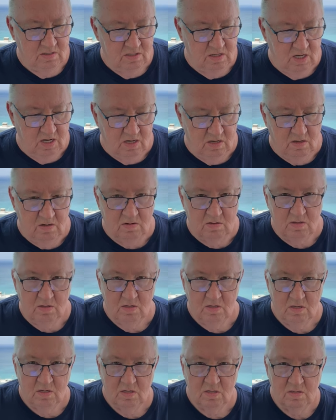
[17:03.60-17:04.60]
You know?
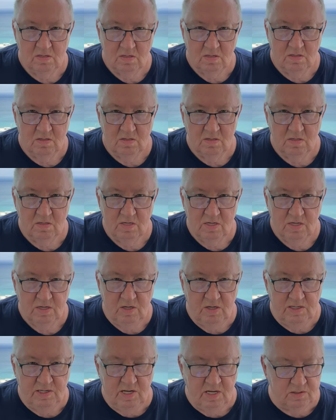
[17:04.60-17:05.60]

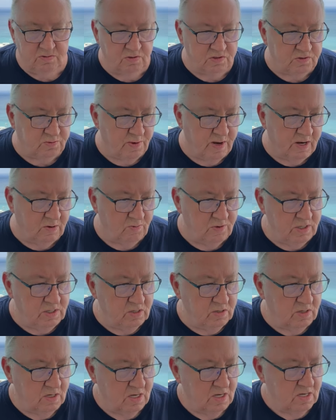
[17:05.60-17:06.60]
You disrespect when
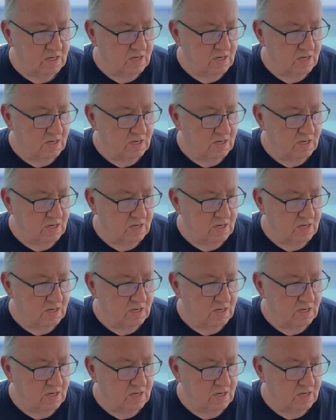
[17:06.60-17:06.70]
you...